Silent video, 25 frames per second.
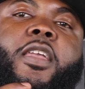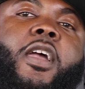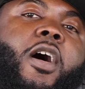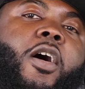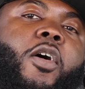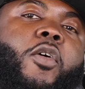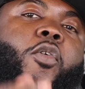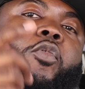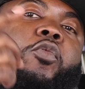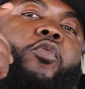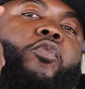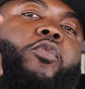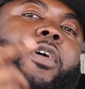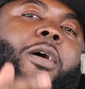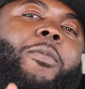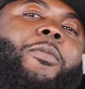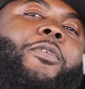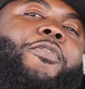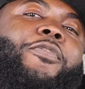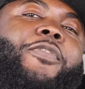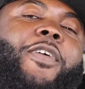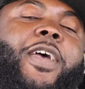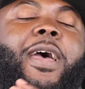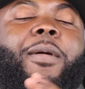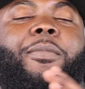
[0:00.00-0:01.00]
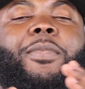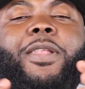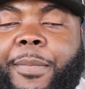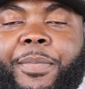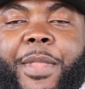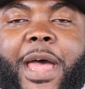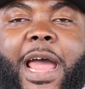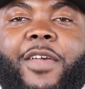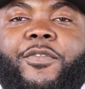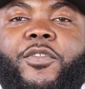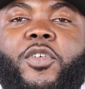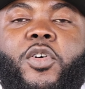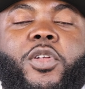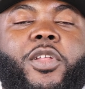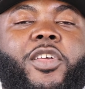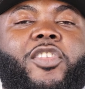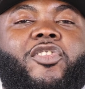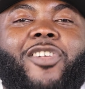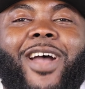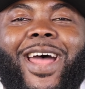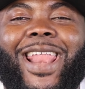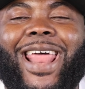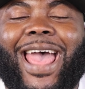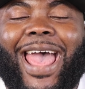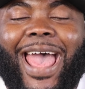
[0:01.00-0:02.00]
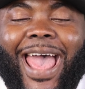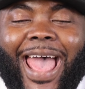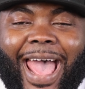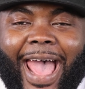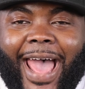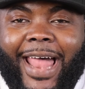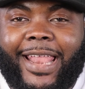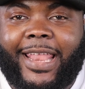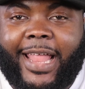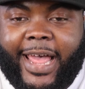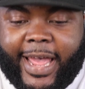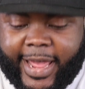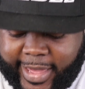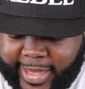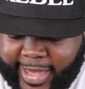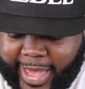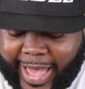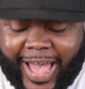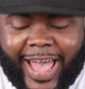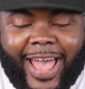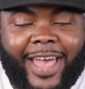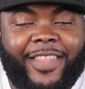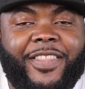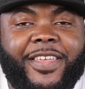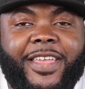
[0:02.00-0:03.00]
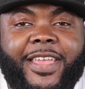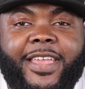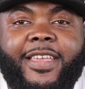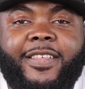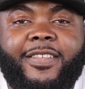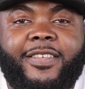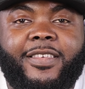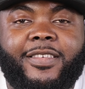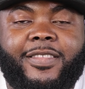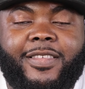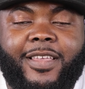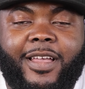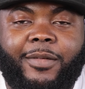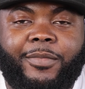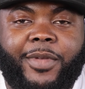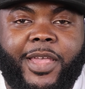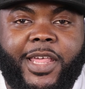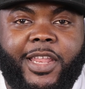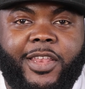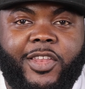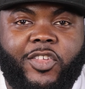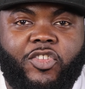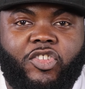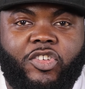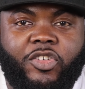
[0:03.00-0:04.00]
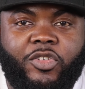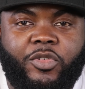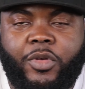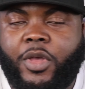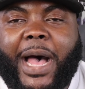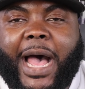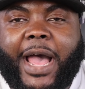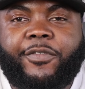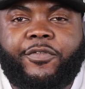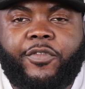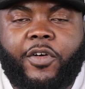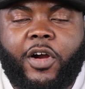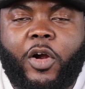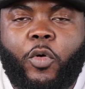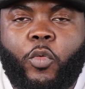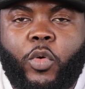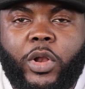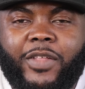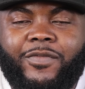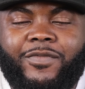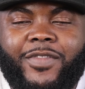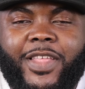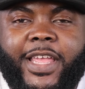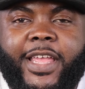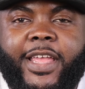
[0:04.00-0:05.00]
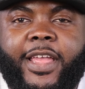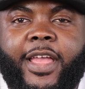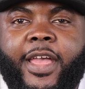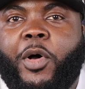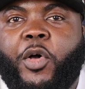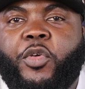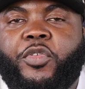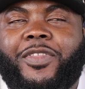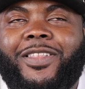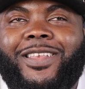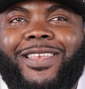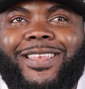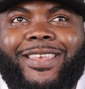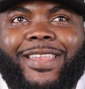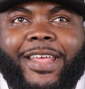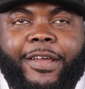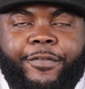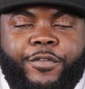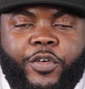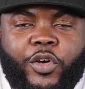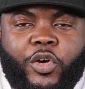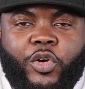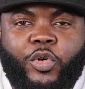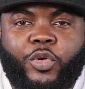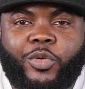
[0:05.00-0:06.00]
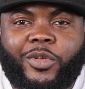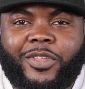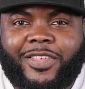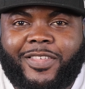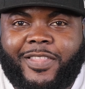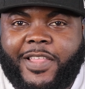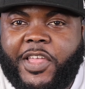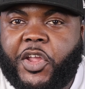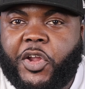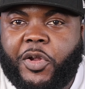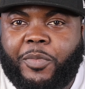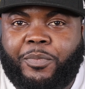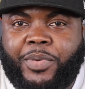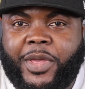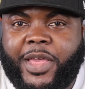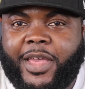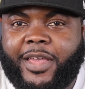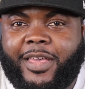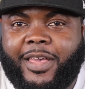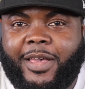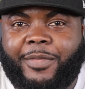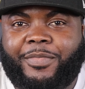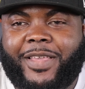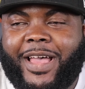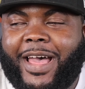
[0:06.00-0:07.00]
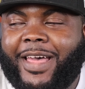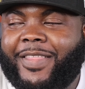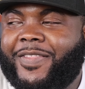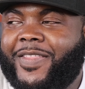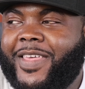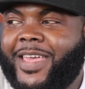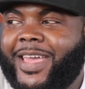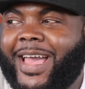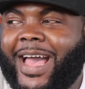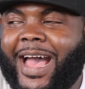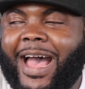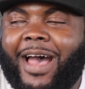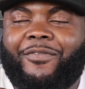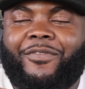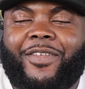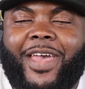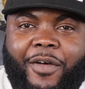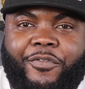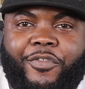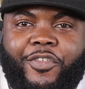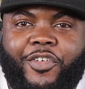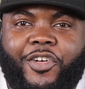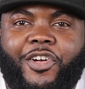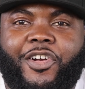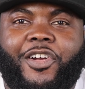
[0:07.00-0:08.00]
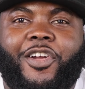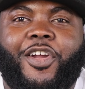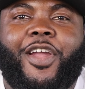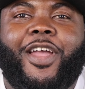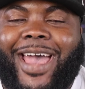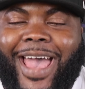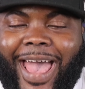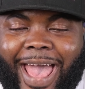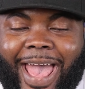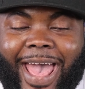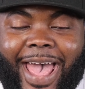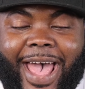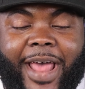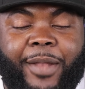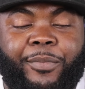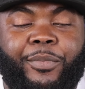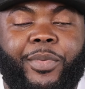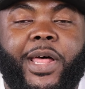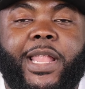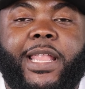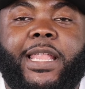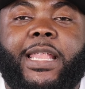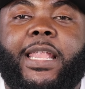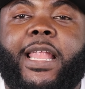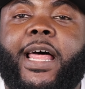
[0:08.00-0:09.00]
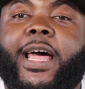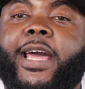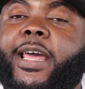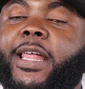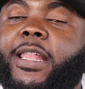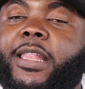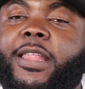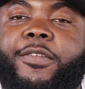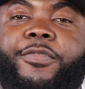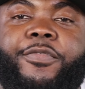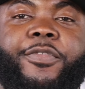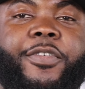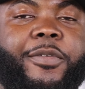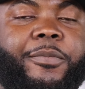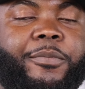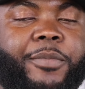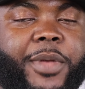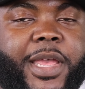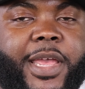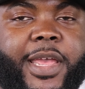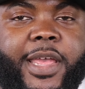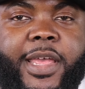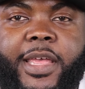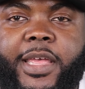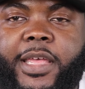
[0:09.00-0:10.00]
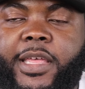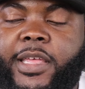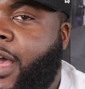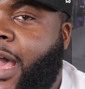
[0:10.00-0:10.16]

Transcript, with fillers: Yo, Rebel fam, I'm not even gonna try to act like I had the easiest time getting the shoe. By far one of the most difficult sneaker pickups I think I've ever had. But luckily for me,